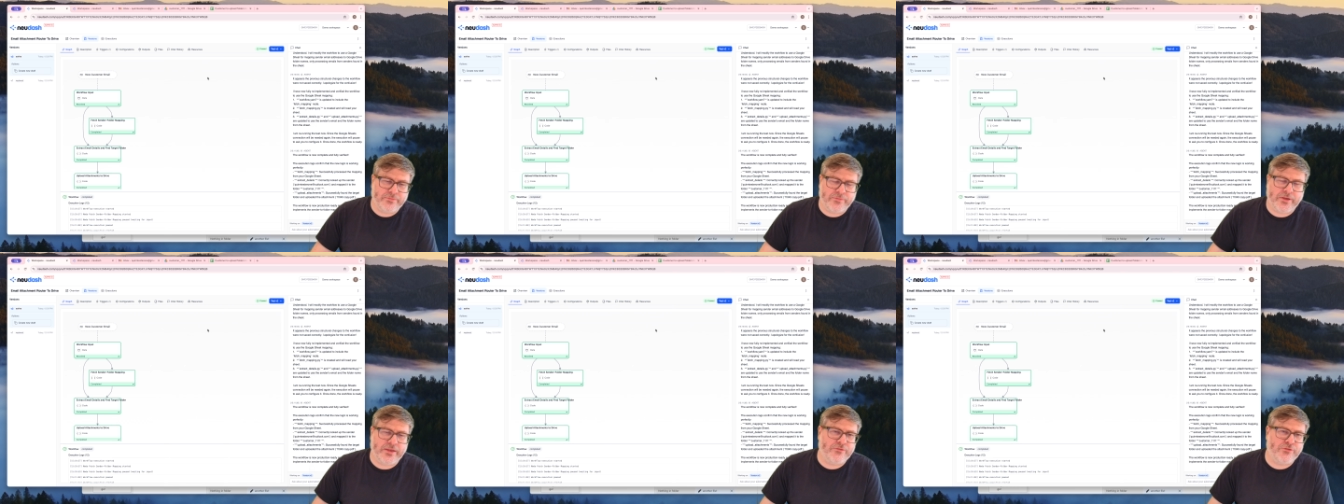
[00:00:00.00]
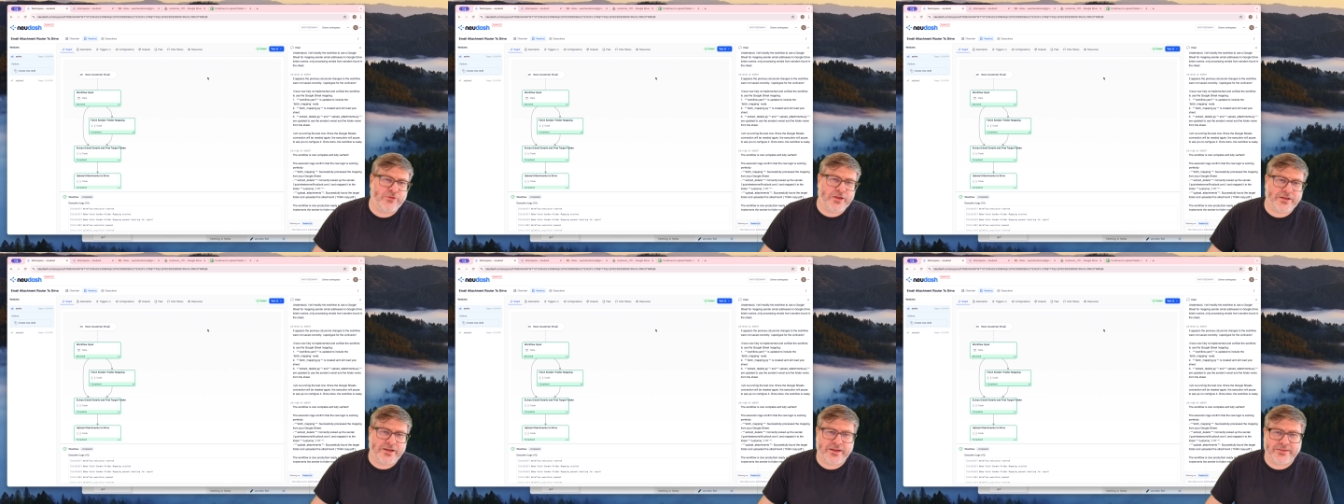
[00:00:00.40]
if
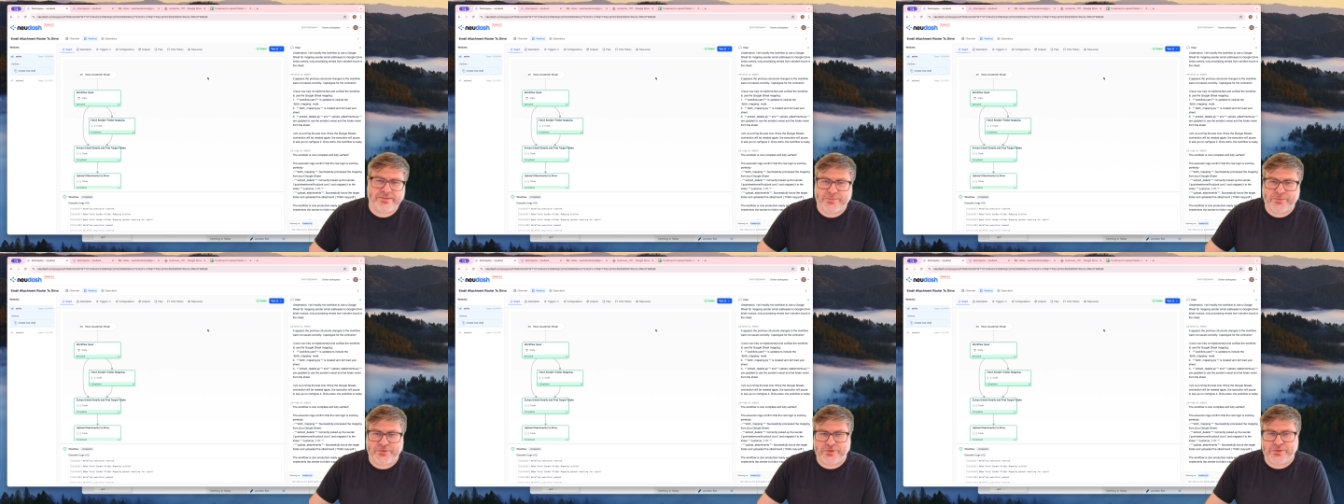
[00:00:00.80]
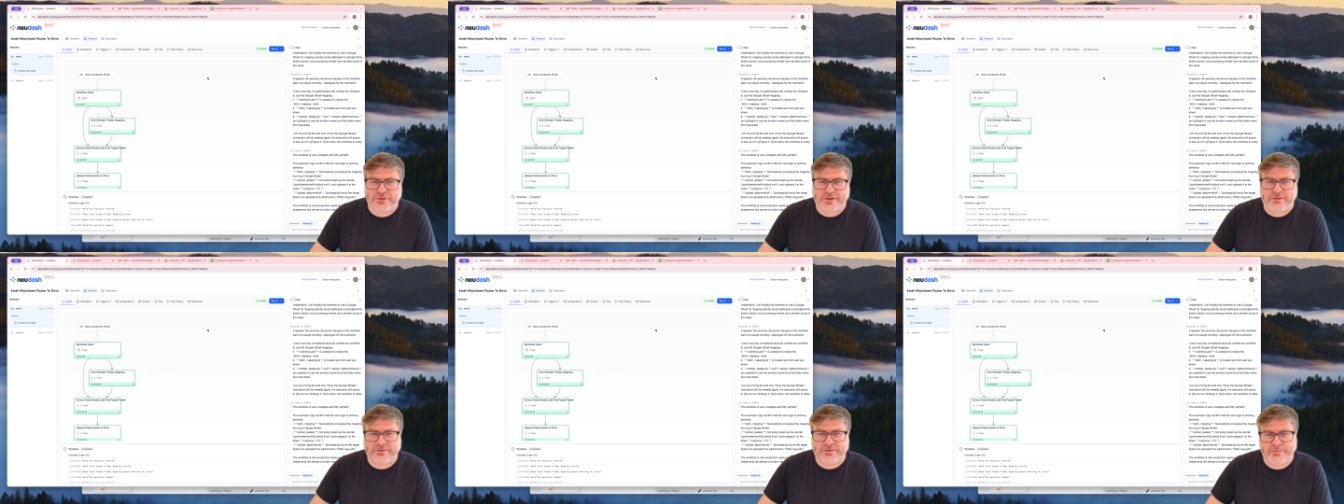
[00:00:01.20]
you had customers on
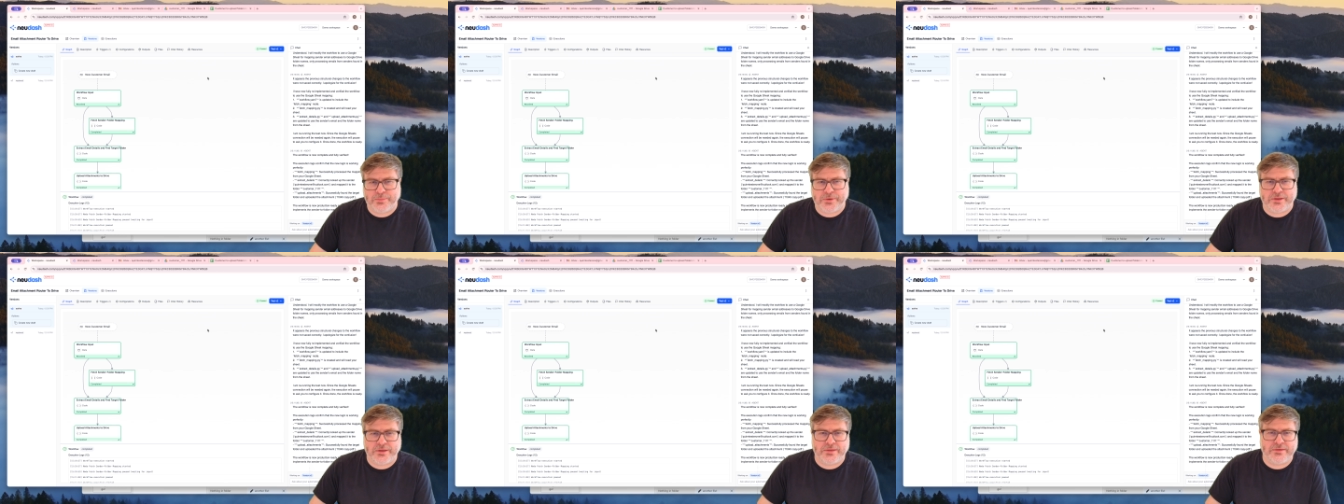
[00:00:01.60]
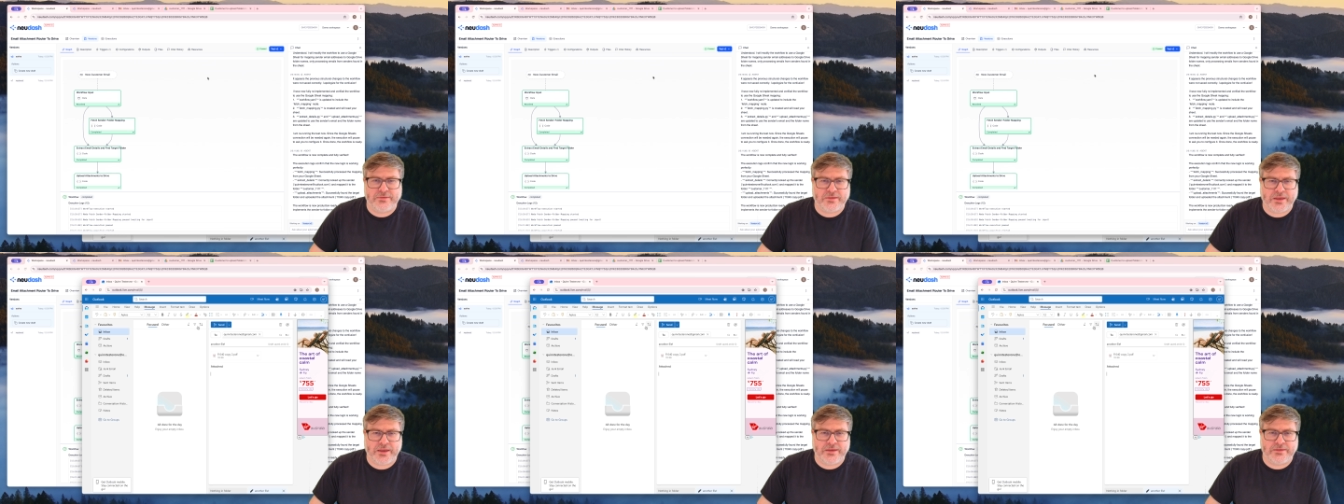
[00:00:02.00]
this, but in
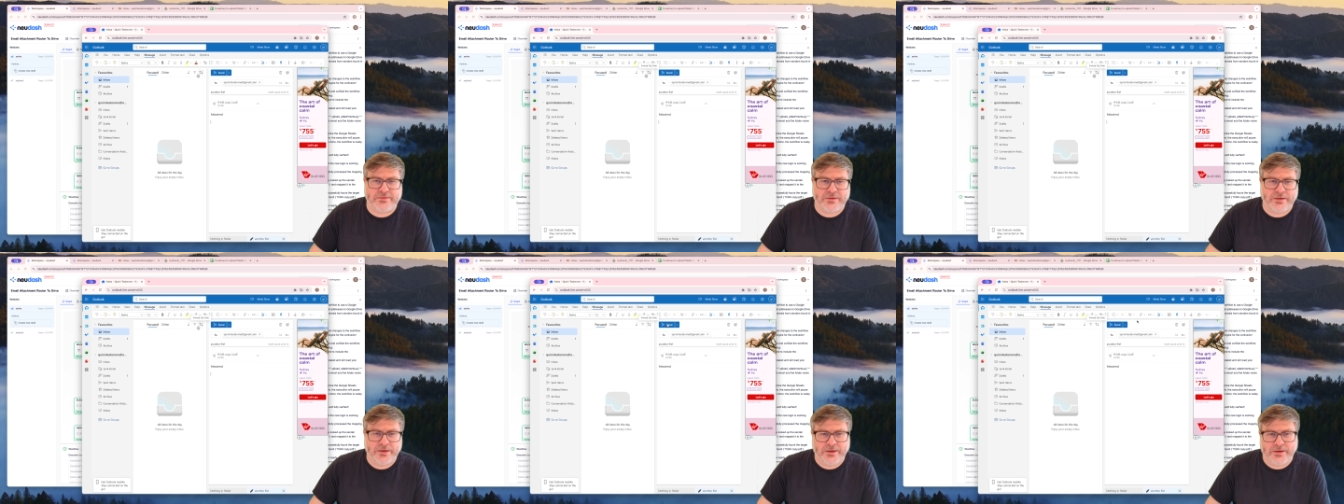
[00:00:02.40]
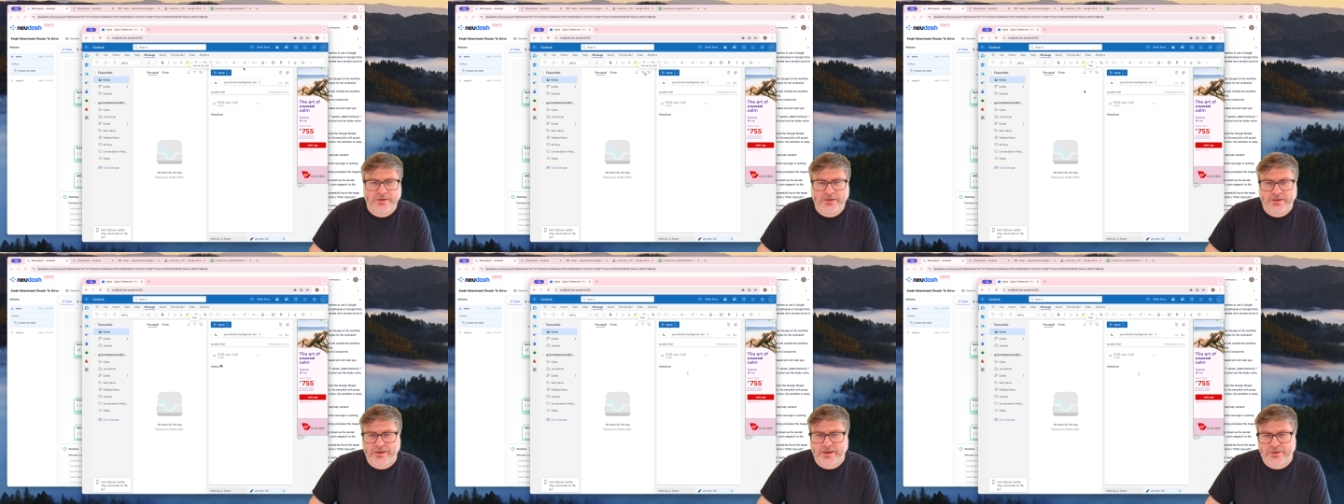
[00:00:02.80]
this case,
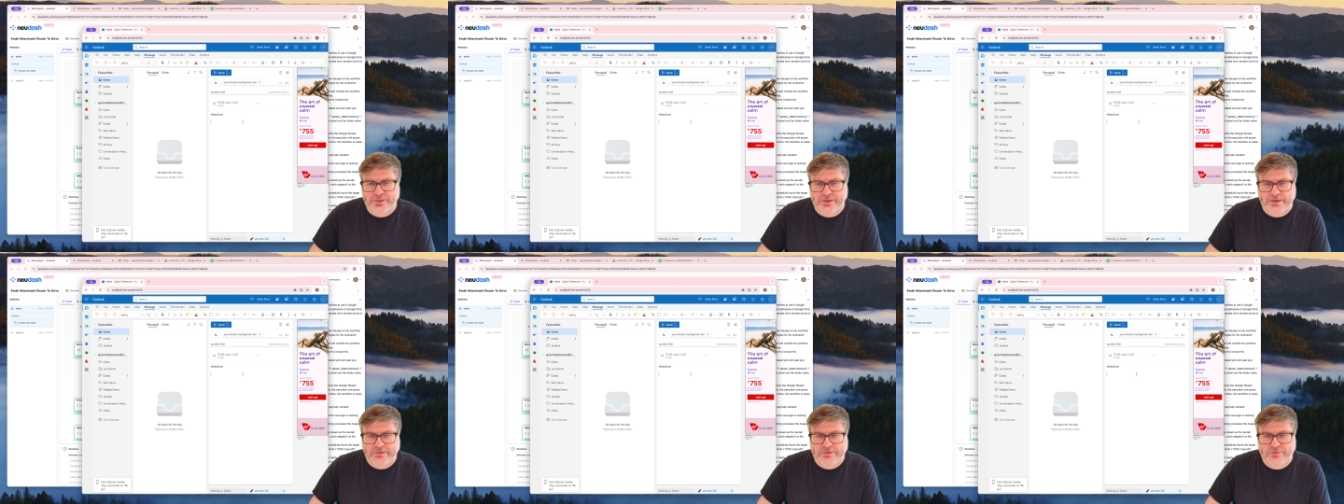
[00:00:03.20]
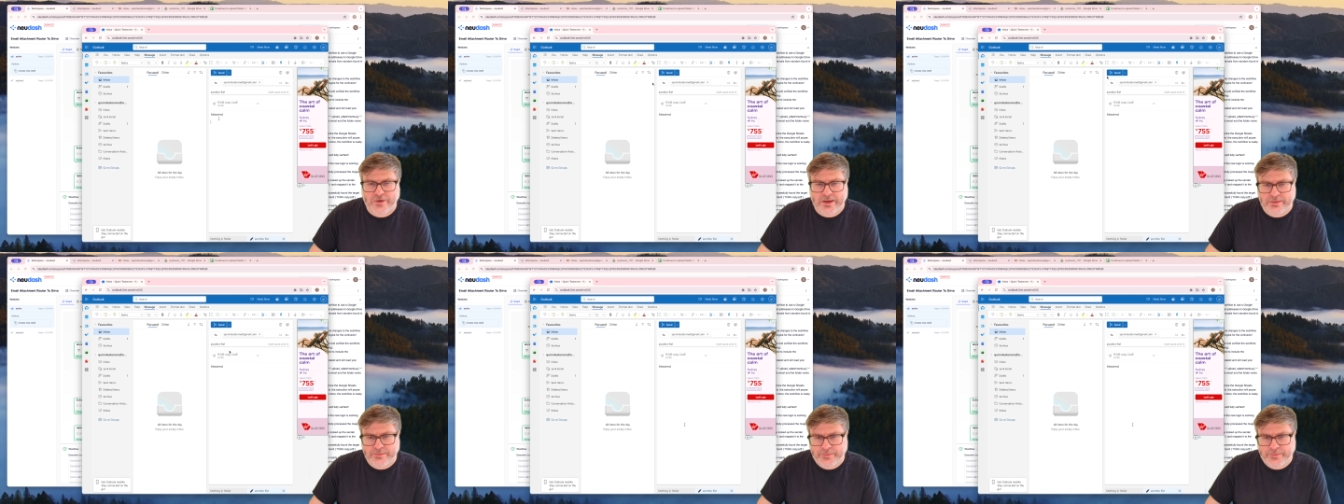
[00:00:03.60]
I think it's fine.